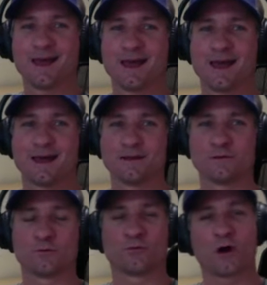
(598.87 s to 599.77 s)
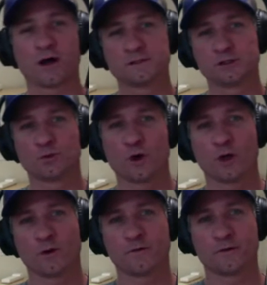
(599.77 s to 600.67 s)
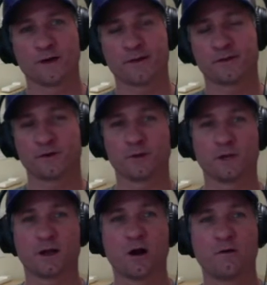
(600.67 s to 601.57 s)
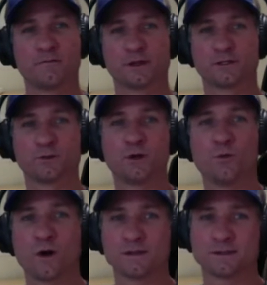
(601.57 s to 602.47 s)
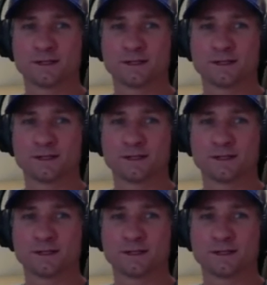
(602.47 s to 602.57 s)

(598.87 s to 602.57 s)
And Ross, he's well aware of the fact that there can be conflict. So he wants